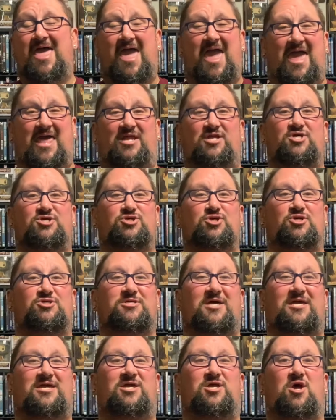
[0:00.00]
And it just looks
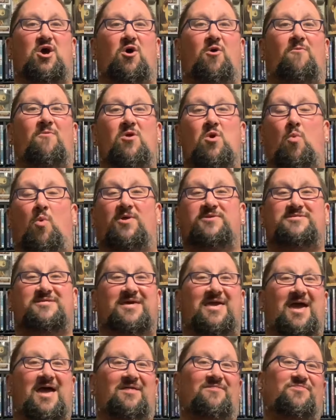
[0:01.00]
like, you know, once
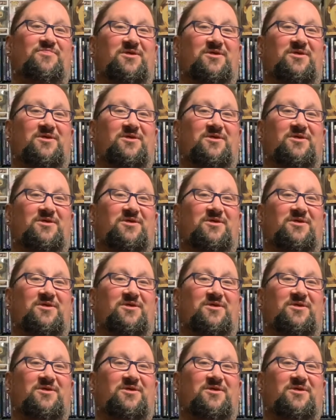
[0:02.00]
again,